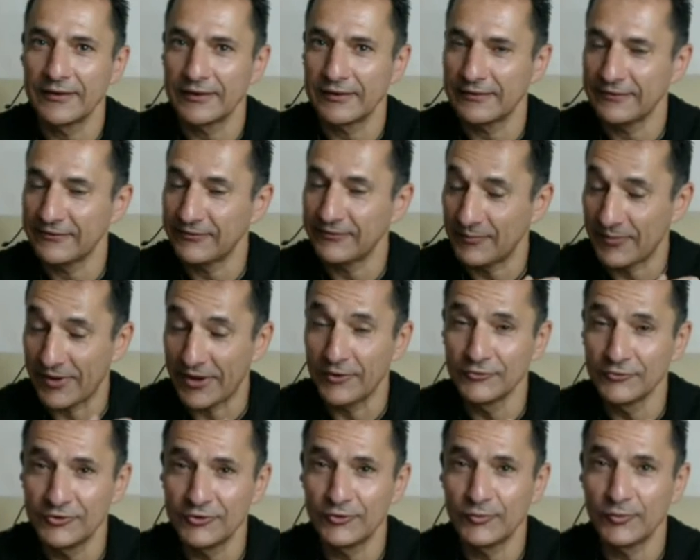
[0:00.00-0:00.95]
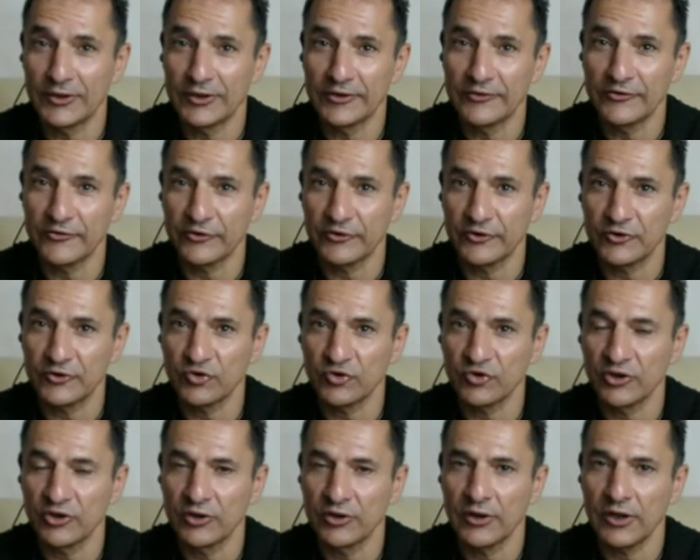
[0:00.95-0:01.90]
it's bound to do well in
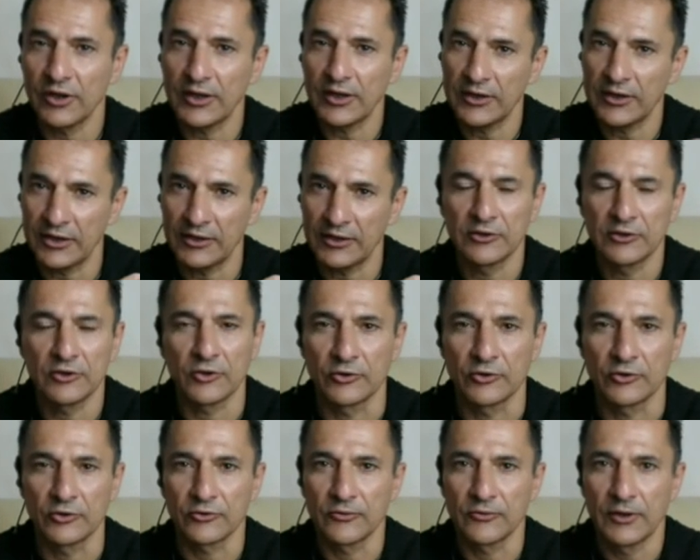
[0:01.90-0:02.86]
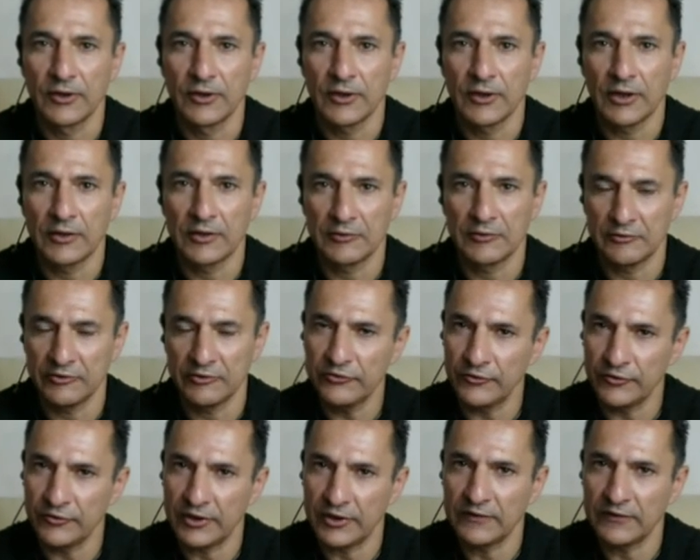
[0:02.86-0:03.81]
search. Again, don't. And the reason
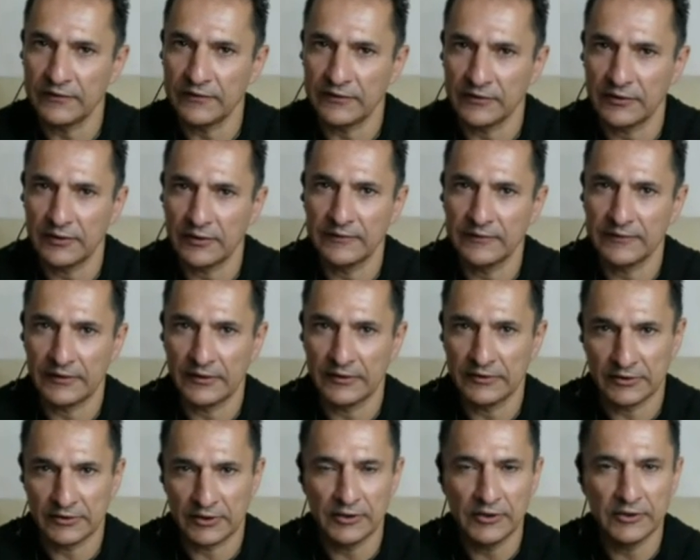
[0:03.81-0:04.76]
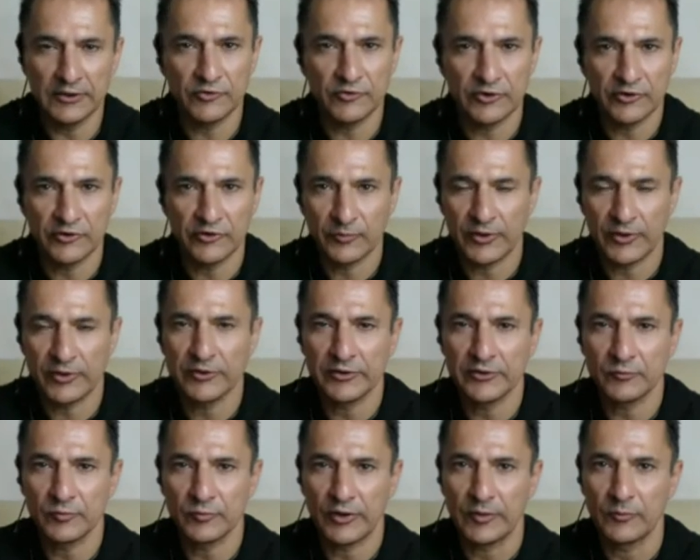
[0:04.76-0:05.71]
for that is that it's an entirely
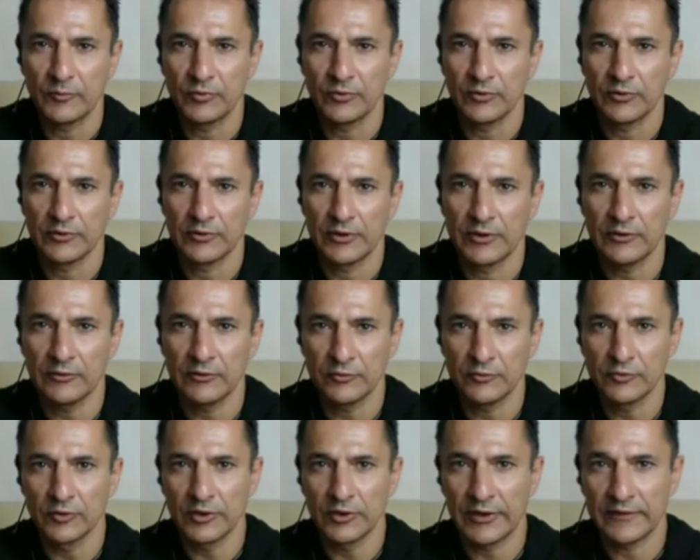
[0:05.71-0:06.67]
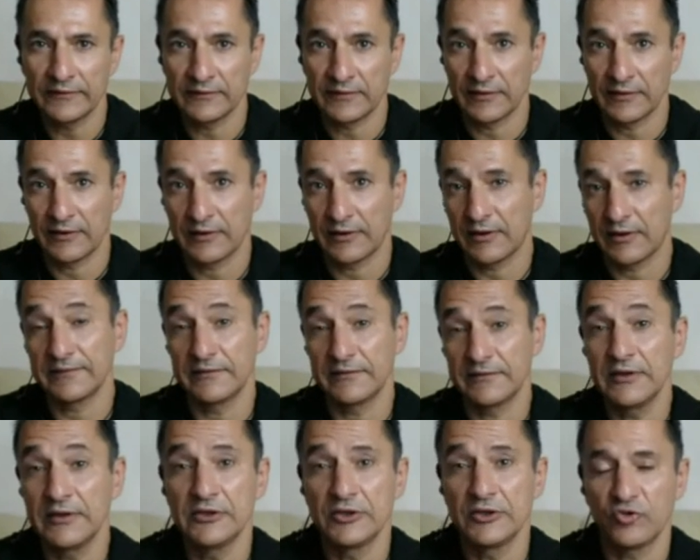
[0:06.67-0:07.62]
transparent web. Now Google has a
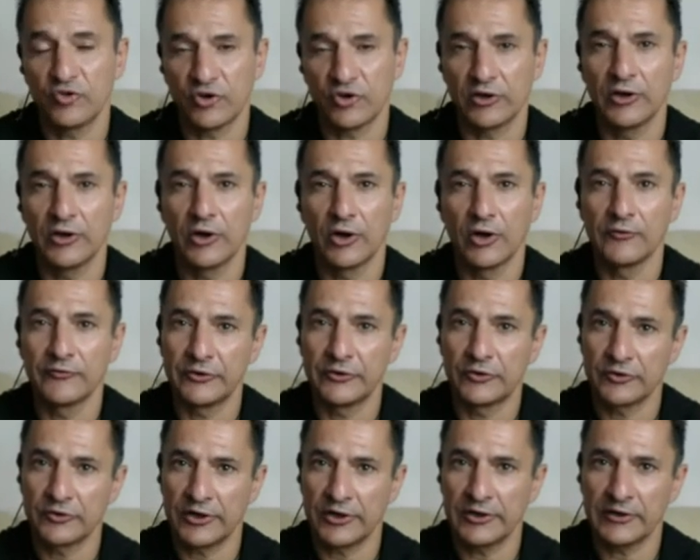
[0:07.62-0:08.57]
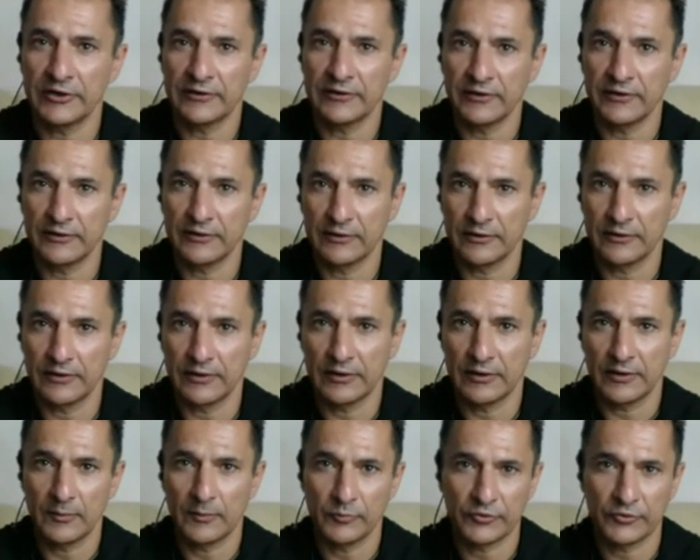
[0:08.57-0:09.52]
signature of an organic
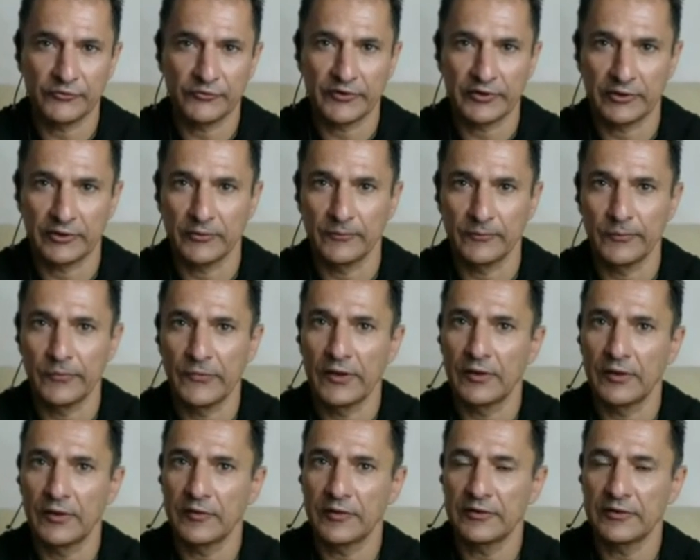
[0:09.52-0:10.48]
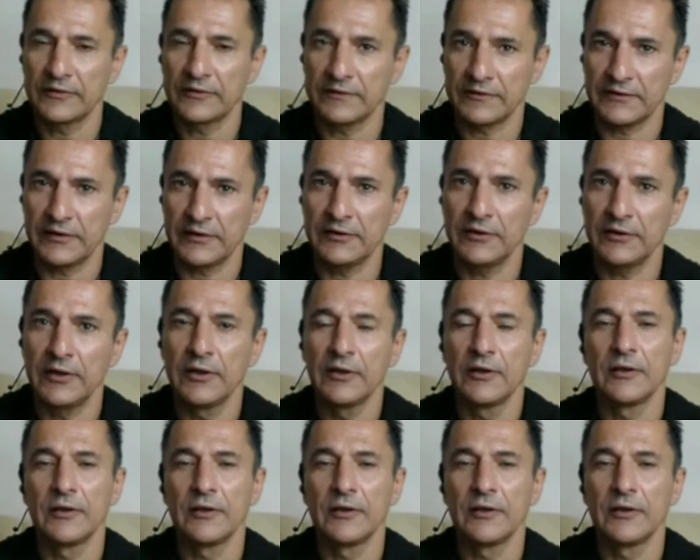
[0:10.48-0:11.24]
profile. They understand,